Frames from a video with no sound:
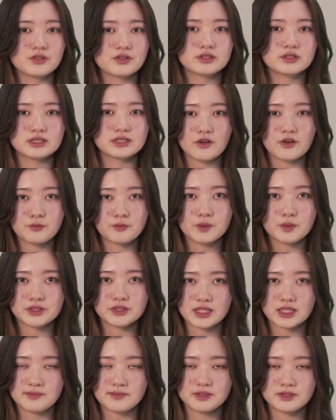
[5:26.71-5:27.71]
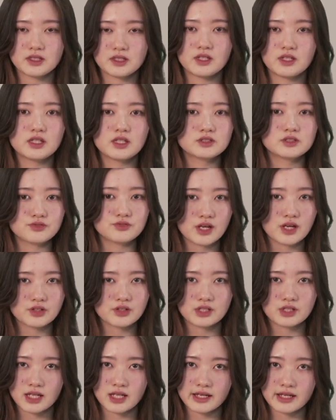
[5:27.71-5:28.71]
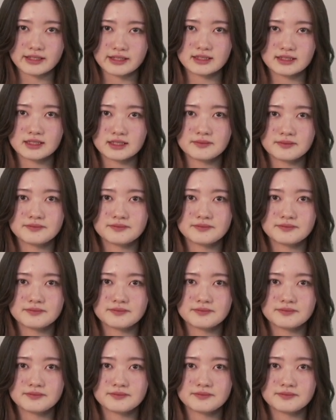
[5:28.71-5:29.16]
self-perception is right or not.